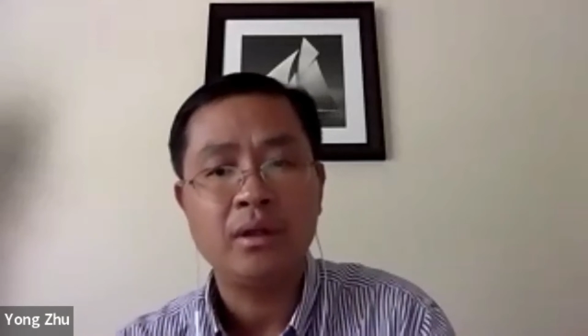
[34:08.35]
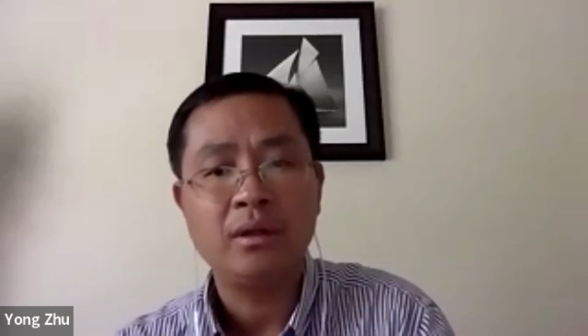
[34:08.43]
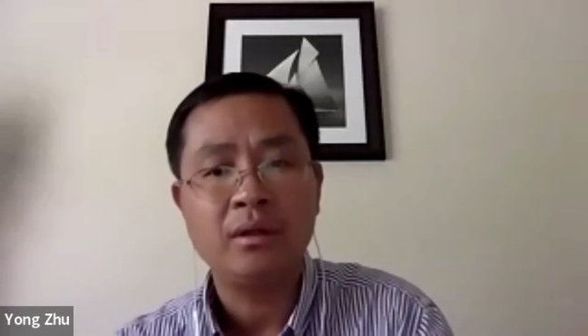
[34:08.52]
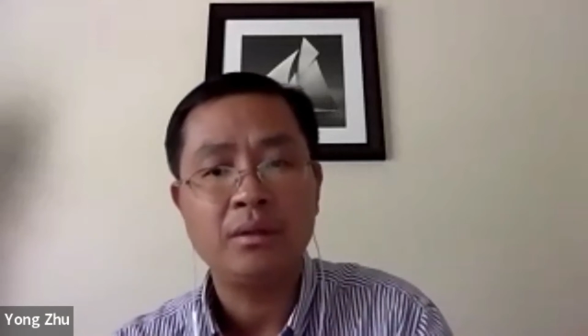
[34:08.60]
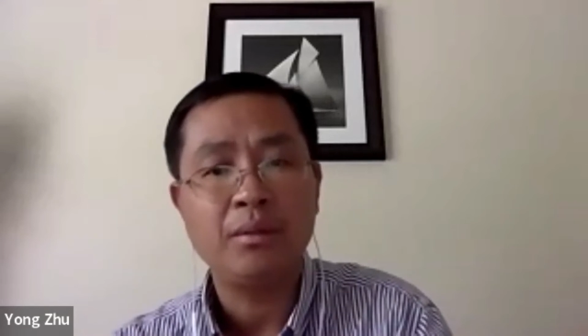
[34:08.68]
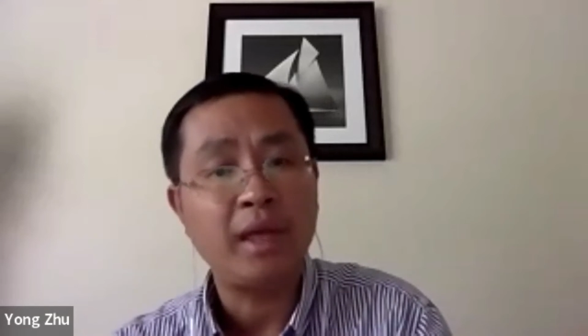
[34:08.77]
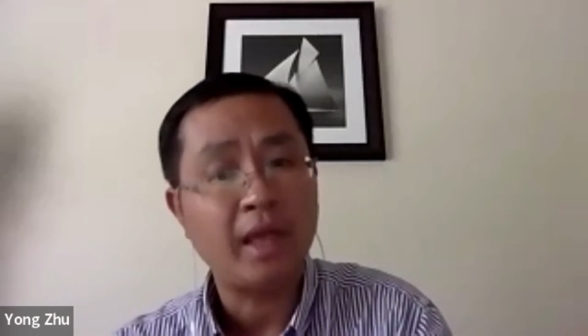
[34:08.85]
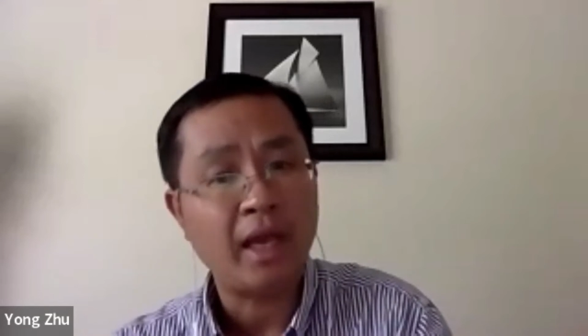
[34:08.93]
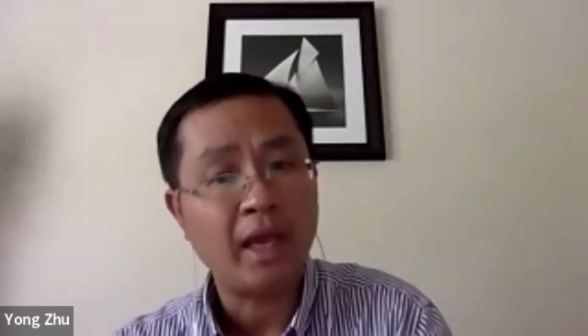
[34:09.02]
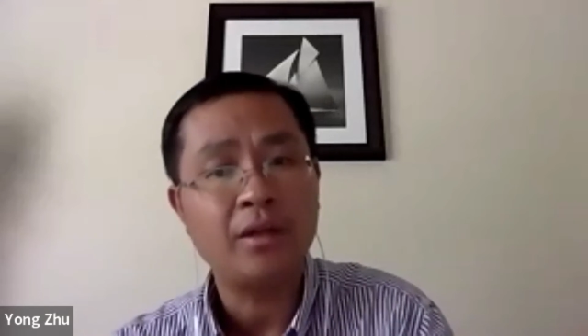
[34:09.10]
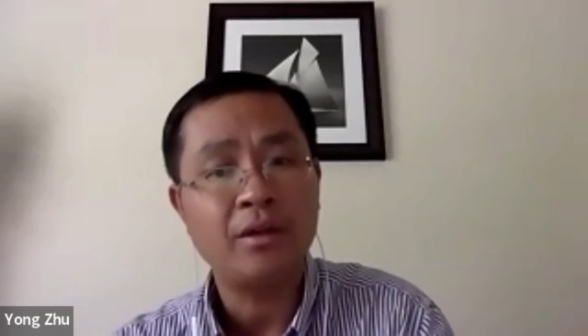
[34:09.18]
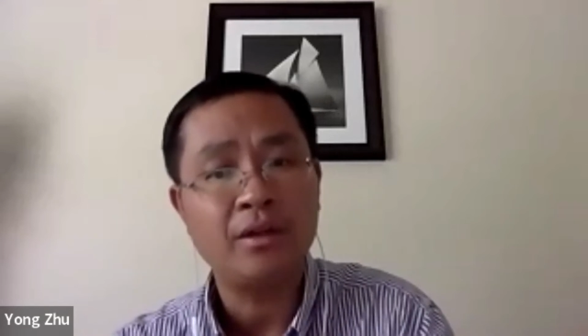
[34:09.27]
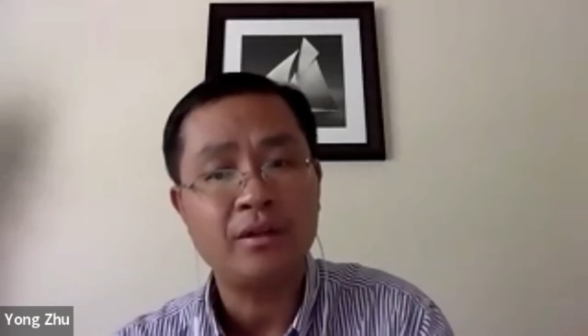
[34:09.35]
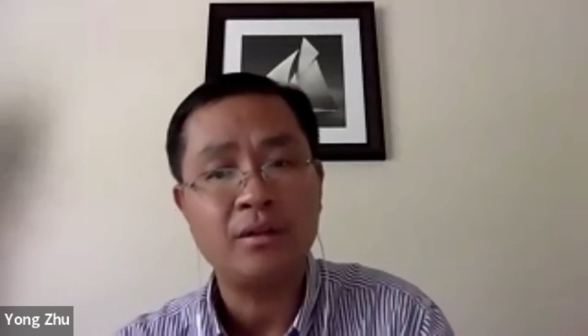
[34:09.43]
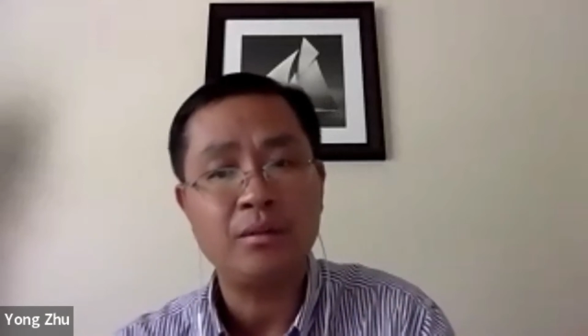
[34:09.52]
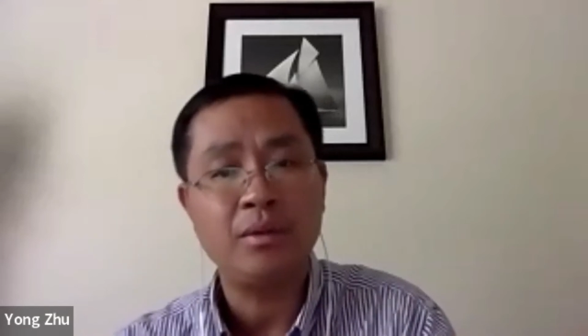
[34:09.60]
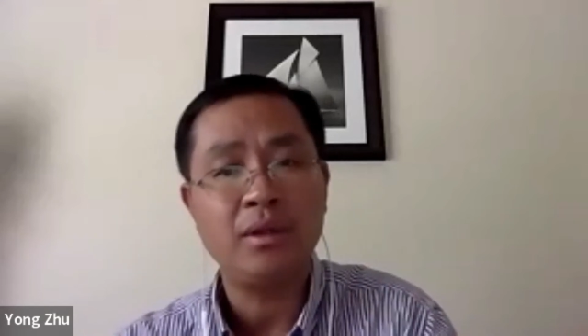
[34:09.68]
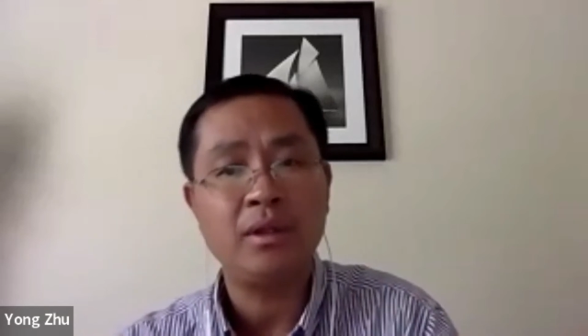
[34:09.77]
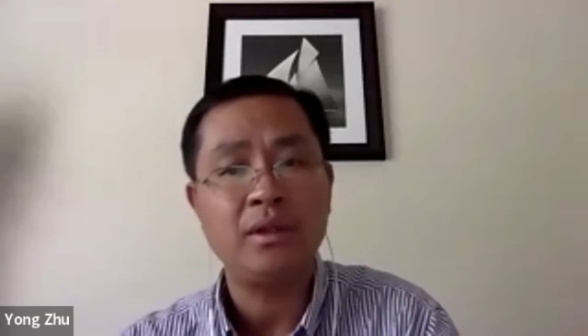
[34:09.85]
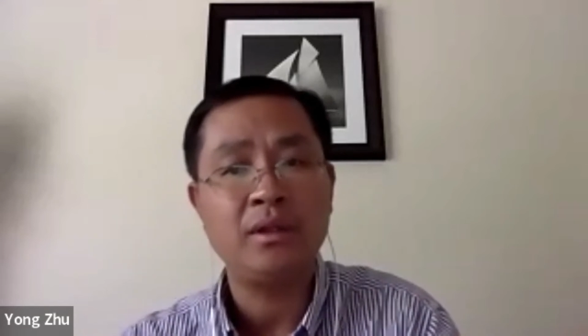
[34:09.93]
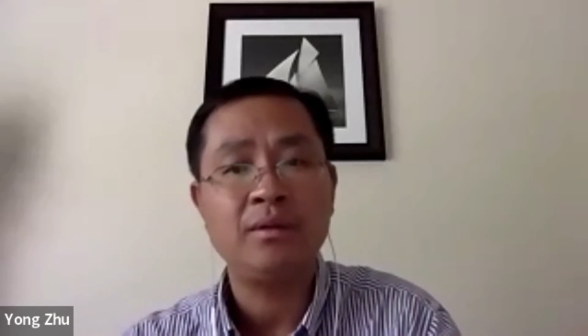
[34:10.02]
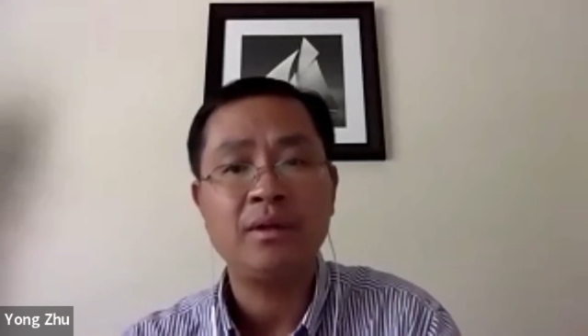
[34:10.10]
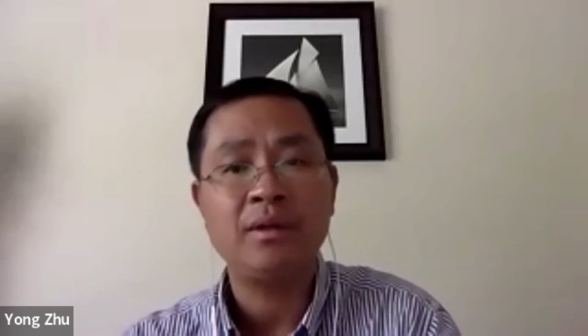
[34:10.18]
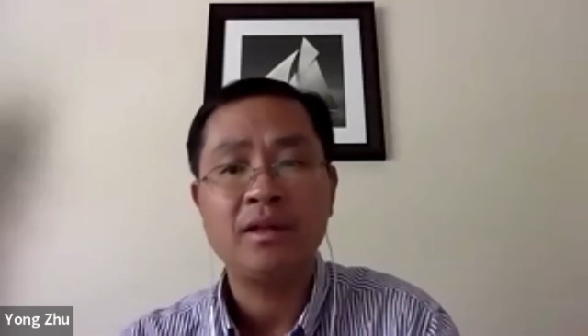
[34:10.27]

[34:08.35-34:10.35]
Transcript: The mechanical instability